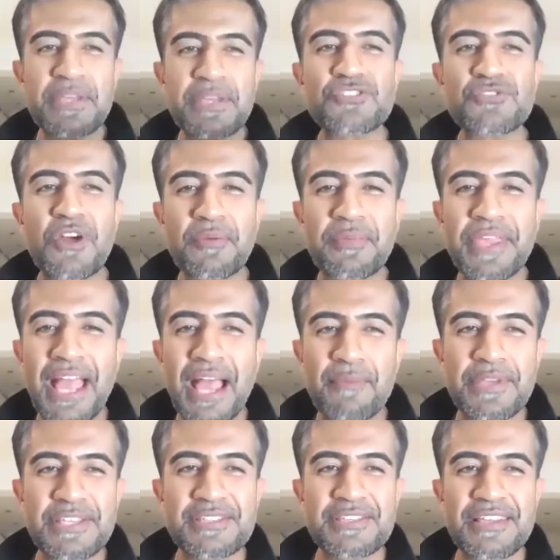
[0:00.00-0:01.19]
Be strong, be happy.
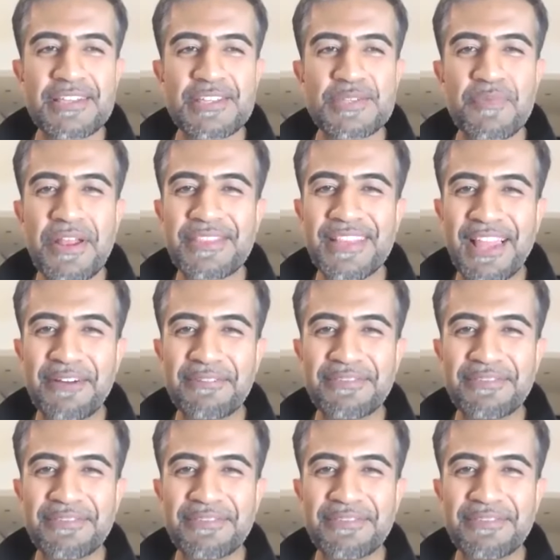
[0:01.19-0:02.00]
Spread the love.